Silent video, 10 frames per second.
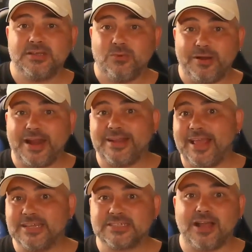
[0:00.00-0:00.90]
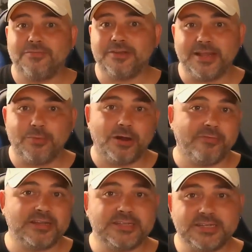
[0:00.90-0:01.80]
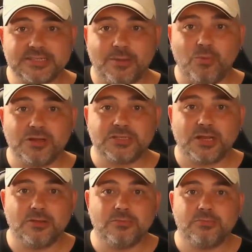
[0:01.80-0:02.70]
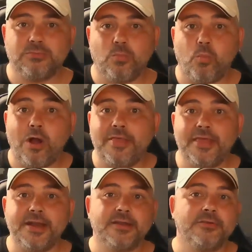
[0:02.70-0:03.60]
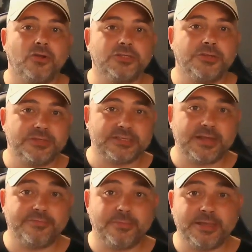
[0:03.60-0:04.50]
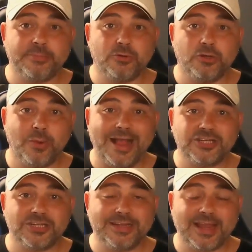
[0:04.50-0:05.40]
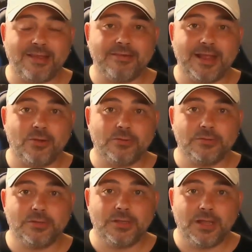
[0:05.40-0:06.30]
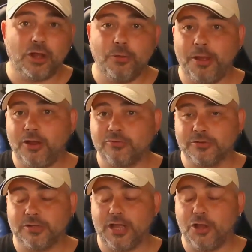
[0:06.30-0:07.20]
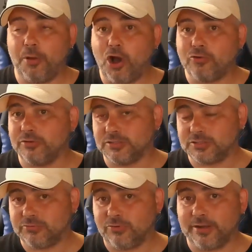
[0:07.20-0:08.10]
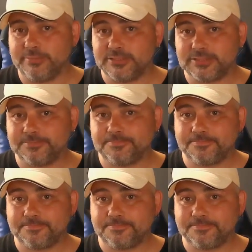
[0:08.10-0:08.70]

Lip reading: when they get a scuffed knee while arresting someone. So why then not do the same for people who actually carry out abhorrent crimes?